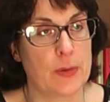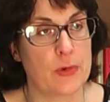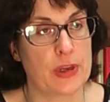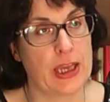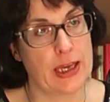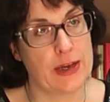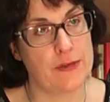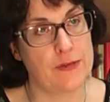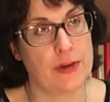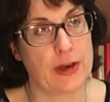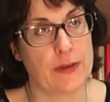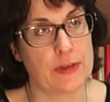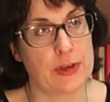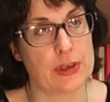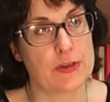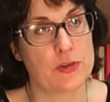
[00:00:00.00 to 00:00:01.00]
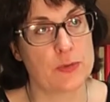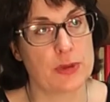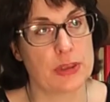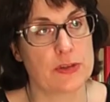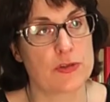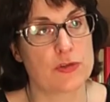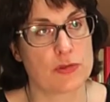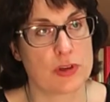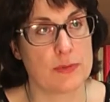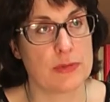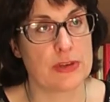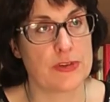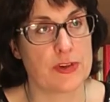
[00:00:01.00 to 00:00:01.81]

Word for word: And we have found that it to be extremely